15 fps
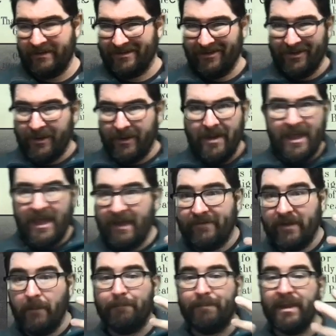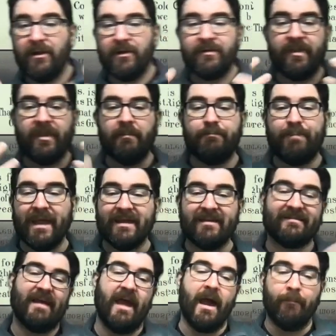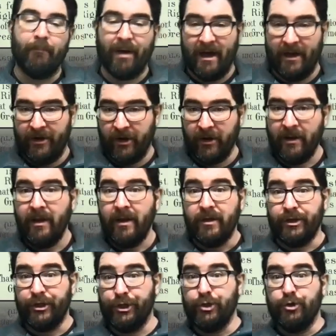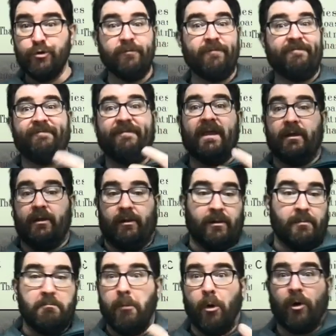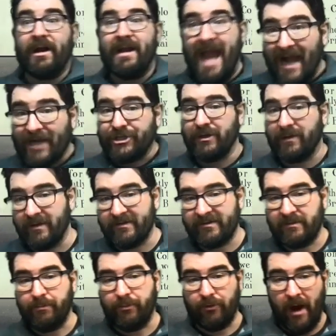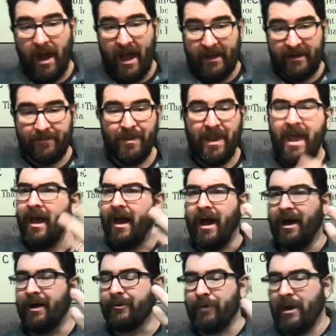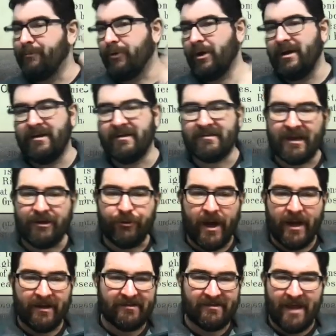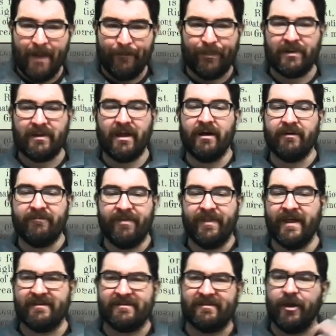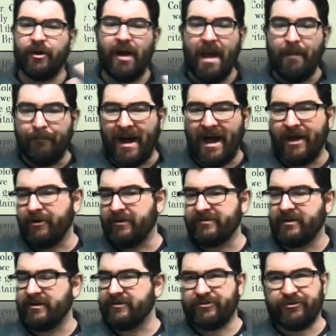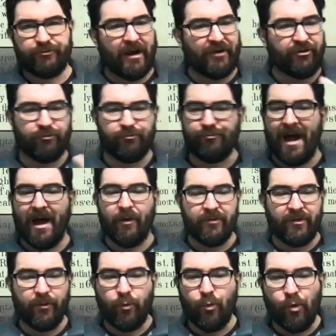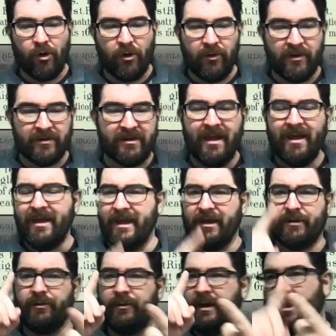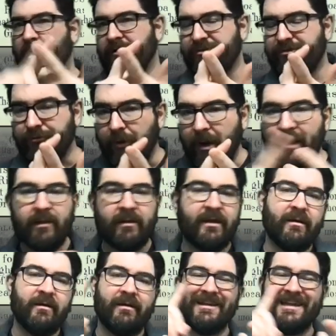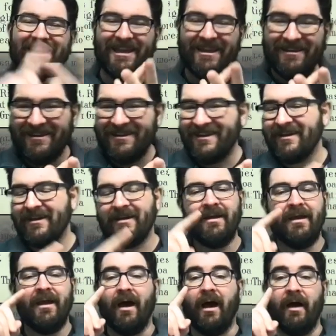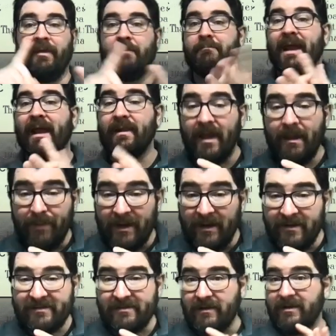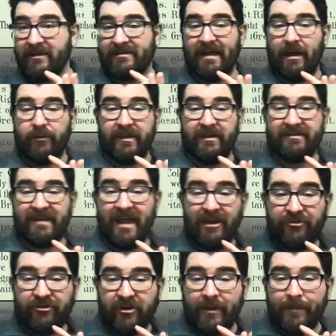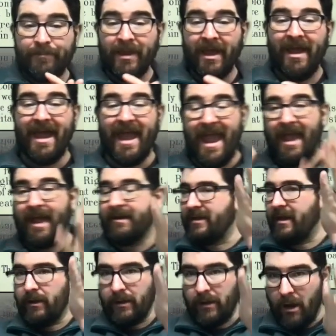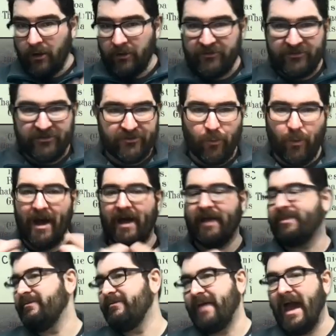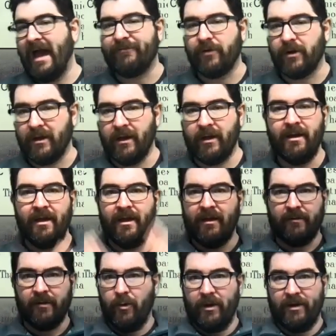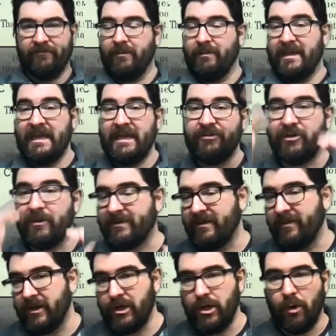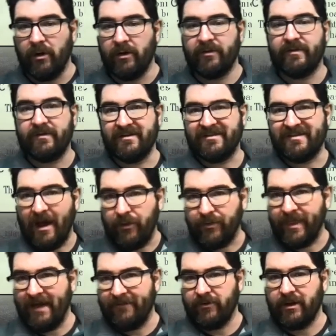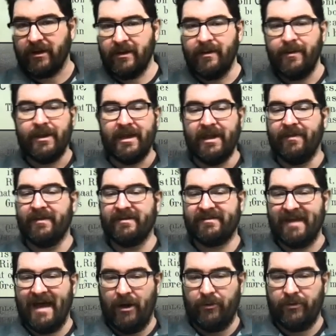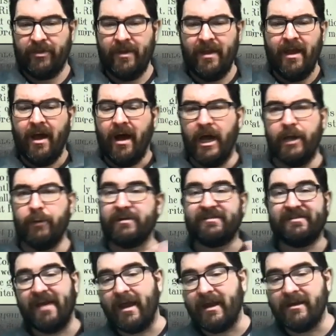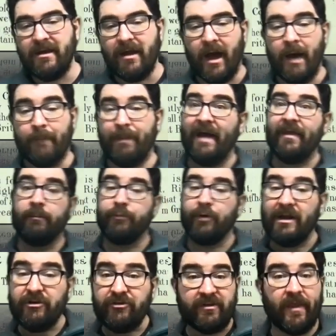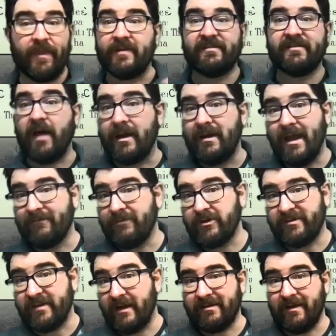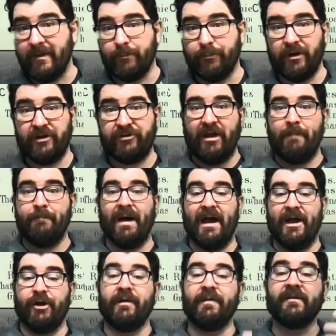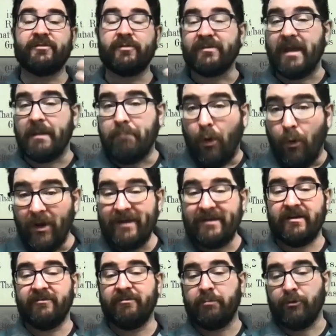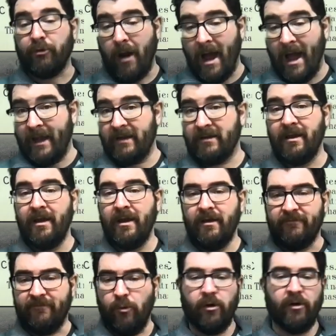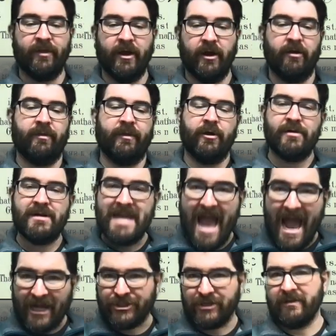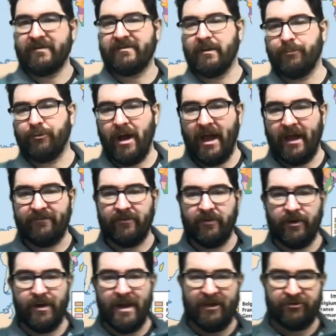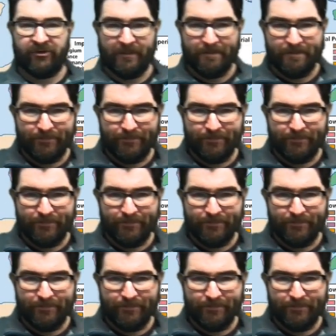So if you build the biggest empire, you feel more nationalist pride. Great Britain is a great example of this. Their empire is going to stretch around the world, including Australia, India, the Malay Peninsula in Southeast Asia, and a large swath of Africa, going from Egypt in the north to South Africa in the south. It was said by the British that the sun never sets on the British Empire, and this was a point of pride for their nationalistic pride for their nation.